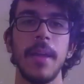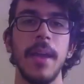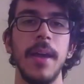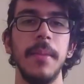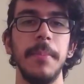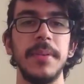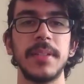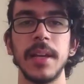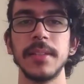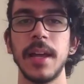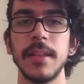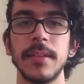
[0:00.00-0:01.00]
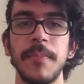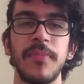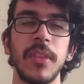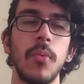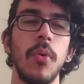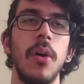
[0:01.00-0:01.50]
And besides that,
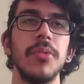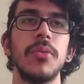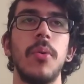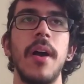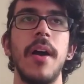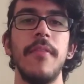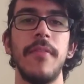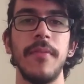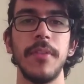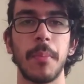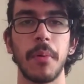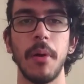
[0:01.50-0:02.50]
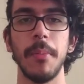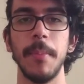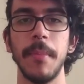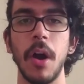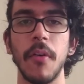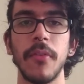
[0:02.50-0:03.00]
we also have the
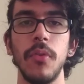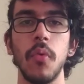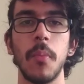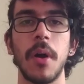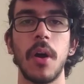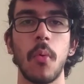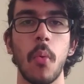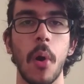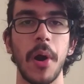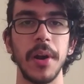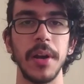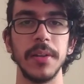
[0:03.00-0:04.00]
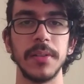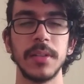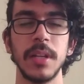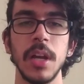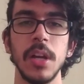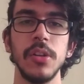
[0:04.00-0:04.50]
problem of NUMA
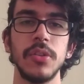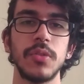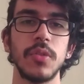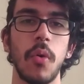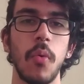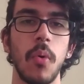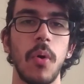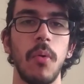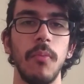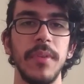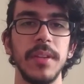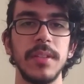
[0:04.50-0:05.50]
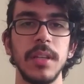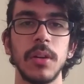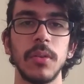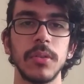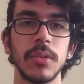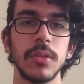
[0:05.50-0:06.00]
awareness. So on the
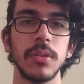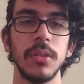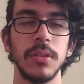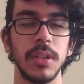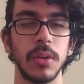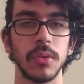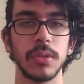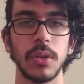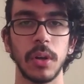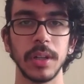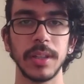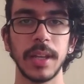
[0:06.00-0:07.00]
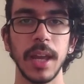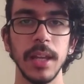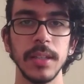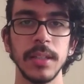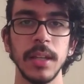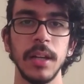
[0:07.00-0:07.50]
single socket
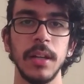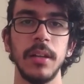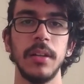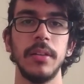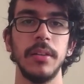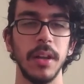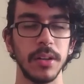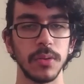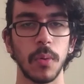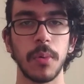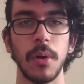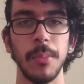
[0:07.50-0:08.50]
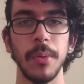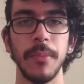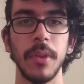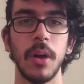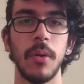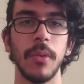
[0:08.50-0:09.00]
case, there is no
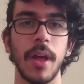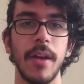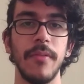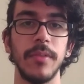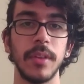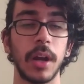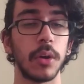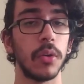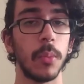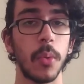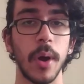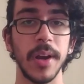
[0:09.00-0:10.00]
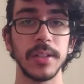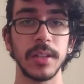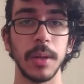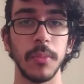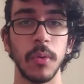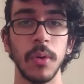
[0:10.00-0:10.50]
problem on having a global hash
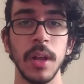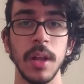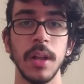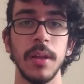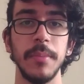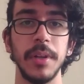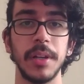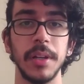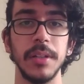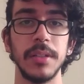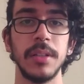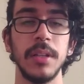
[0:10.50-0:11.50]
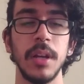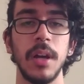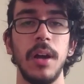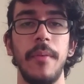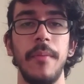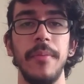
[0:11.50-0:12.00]
table, because
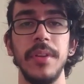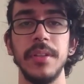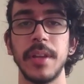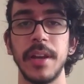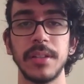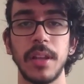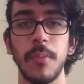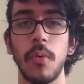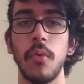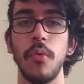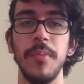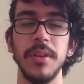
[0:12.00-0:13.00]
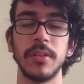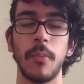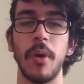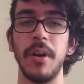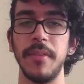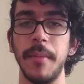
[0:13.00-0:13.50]
this hash table will be
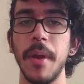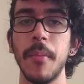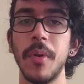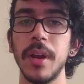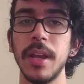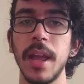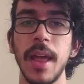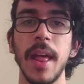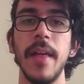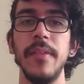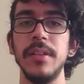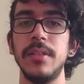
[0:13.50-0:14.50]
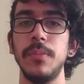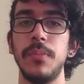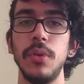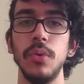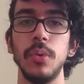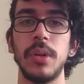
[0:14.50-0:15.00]
somewhere in the memory and the
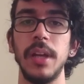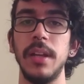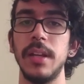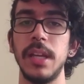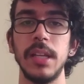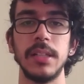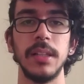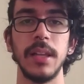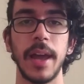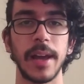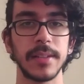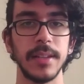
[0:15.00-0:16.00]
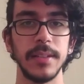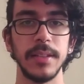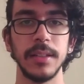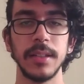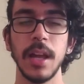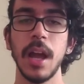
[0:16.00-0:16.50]
CPU can easily access
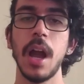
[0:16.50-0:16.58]
it.